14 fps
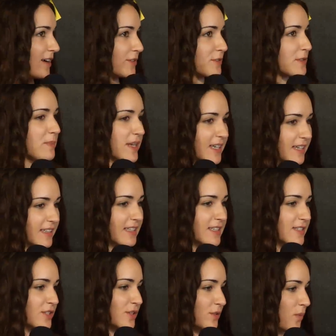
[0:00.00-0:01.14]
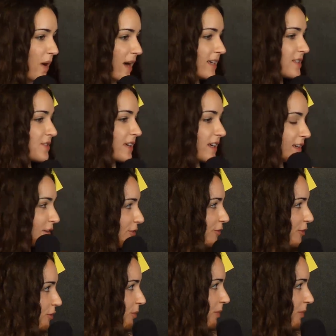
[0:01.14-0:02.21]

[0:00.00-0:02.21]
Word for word: who's picking these two wines. You're getting a full